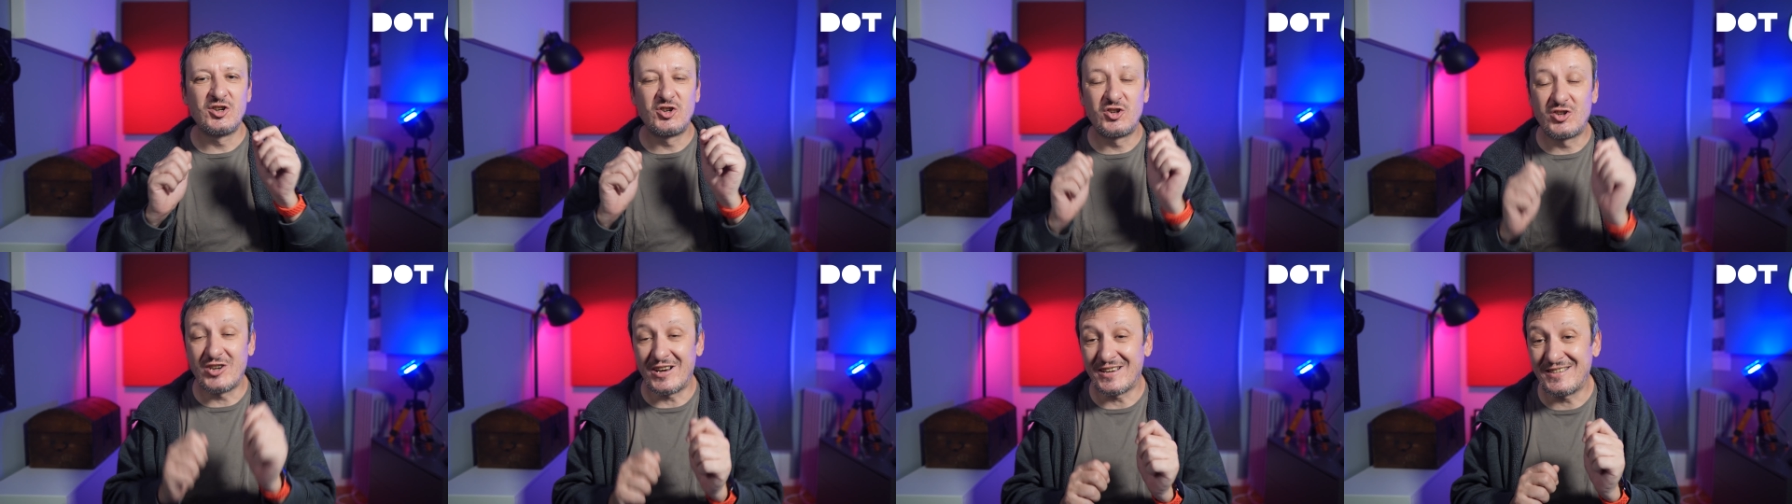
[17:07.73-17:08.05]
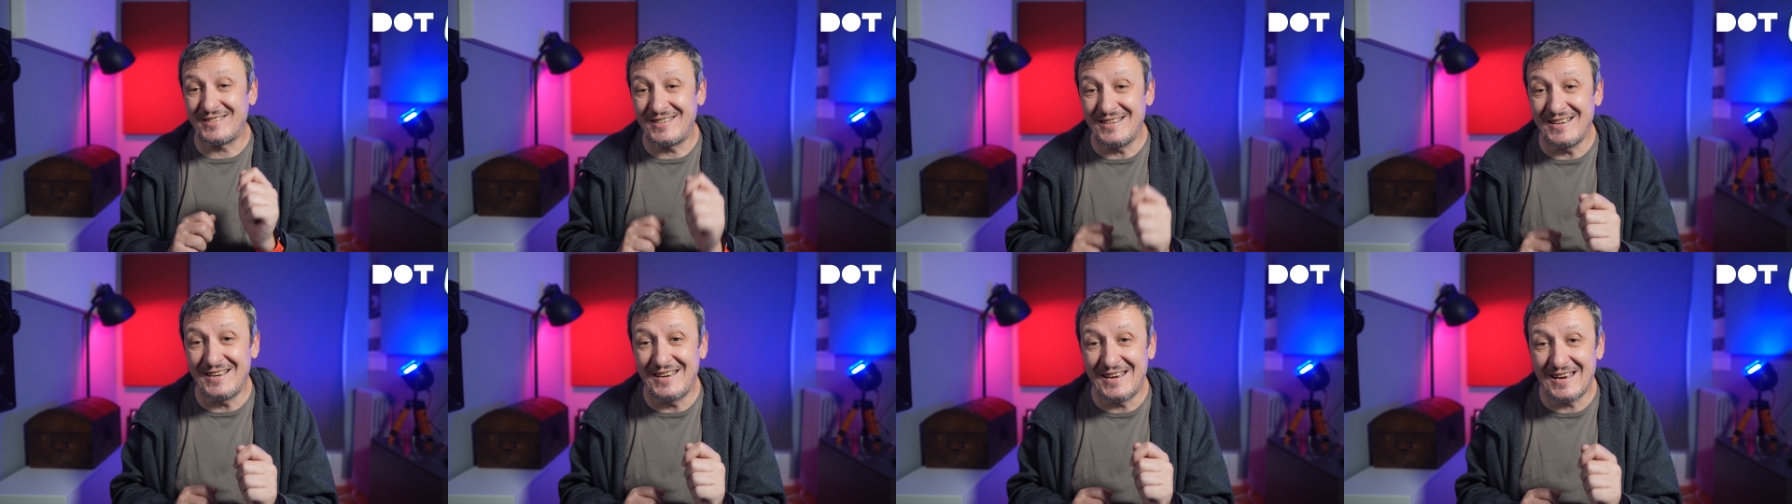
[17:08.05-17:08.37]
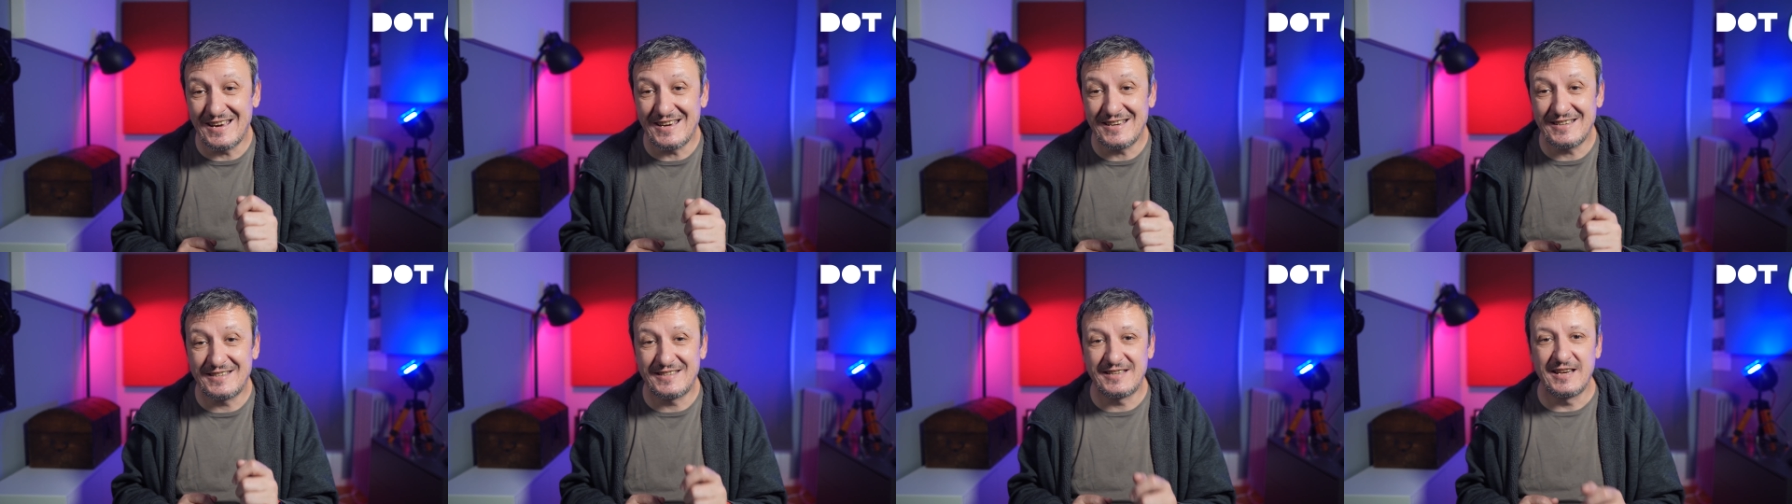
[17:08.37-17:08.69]
just in
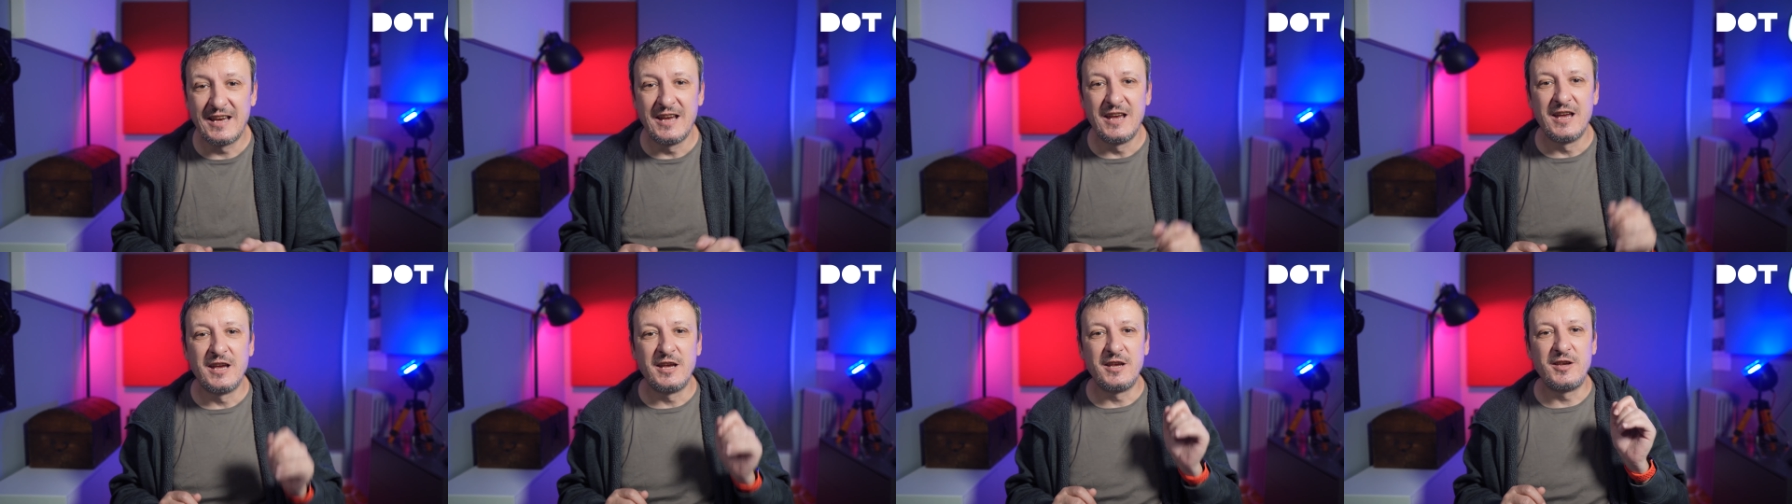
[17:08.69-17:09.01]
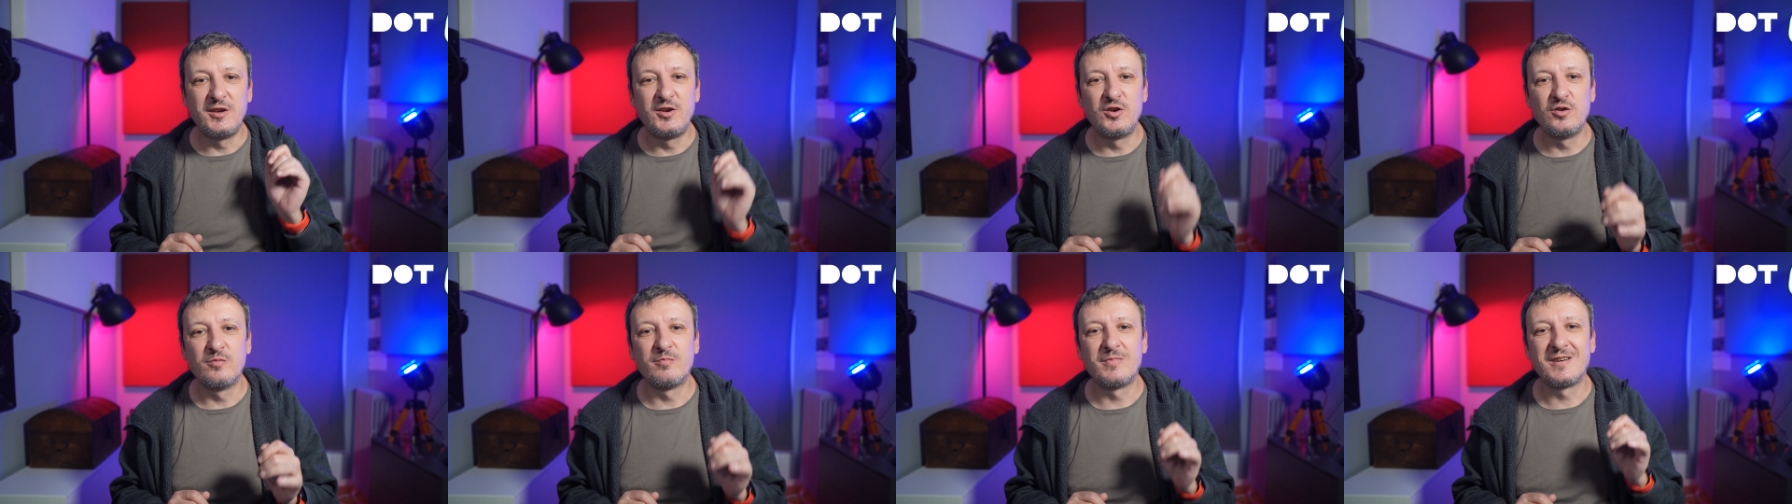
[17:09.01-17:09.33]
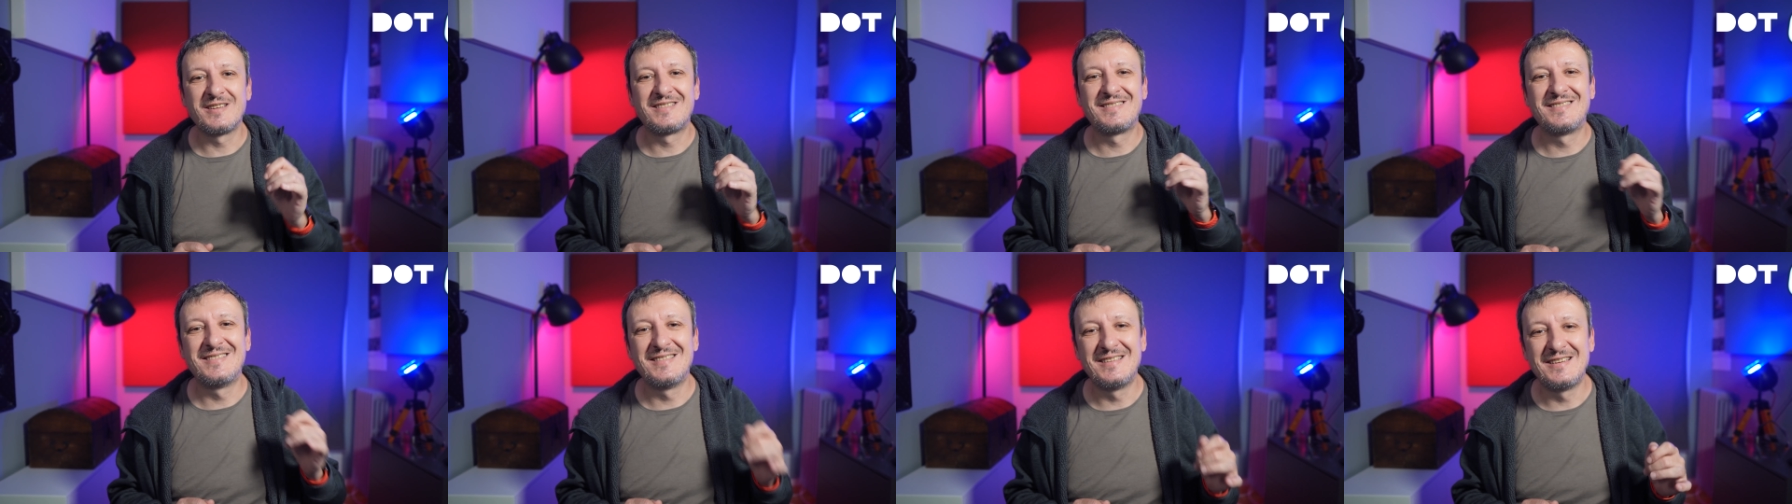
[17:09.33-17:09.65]
case you
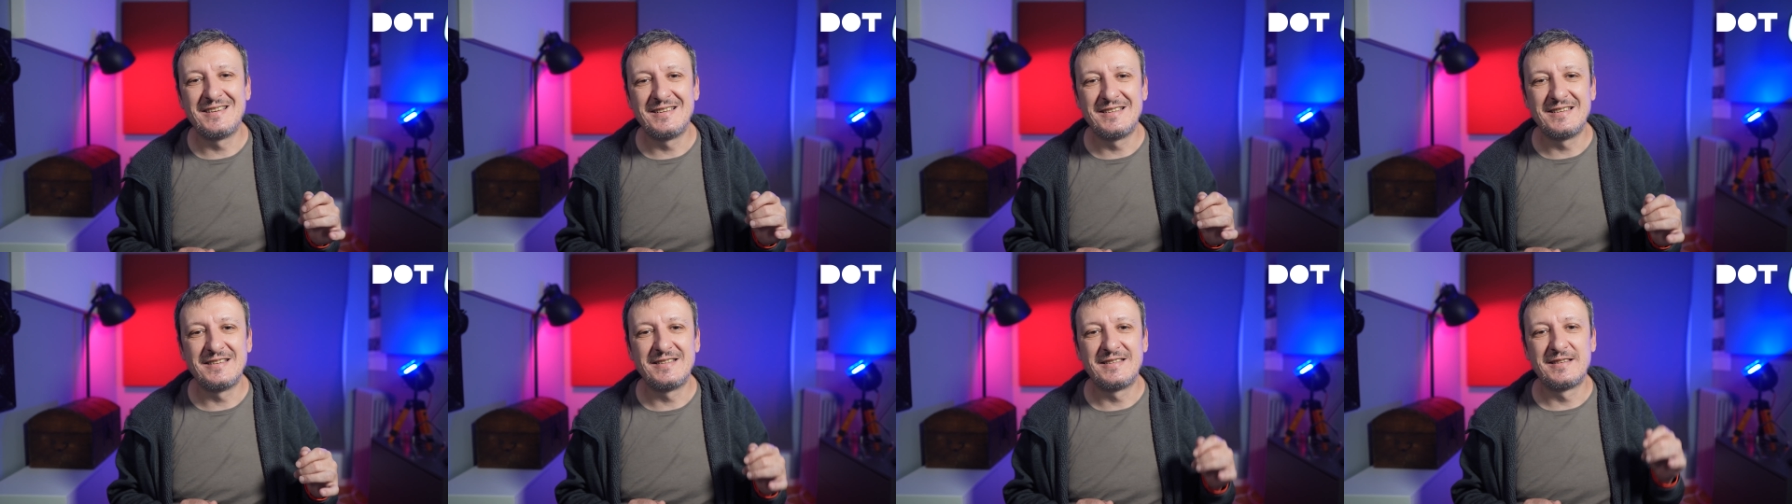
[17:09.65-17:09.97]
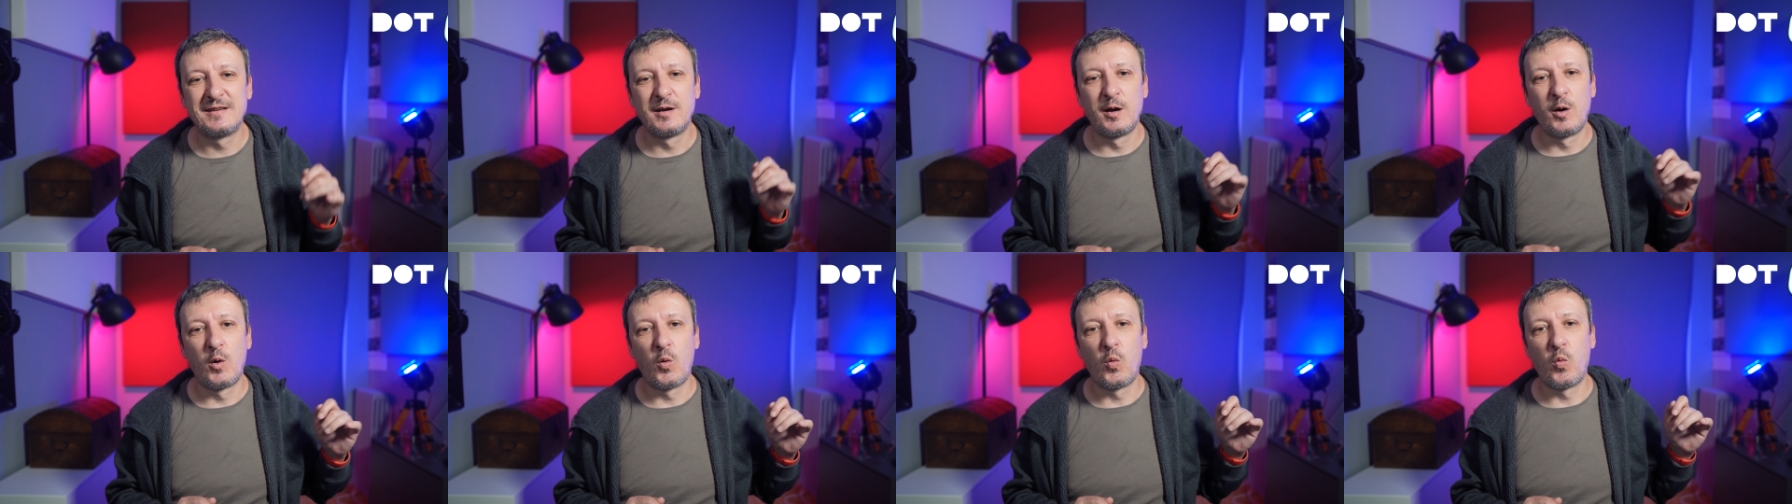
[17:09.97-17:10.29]
might need it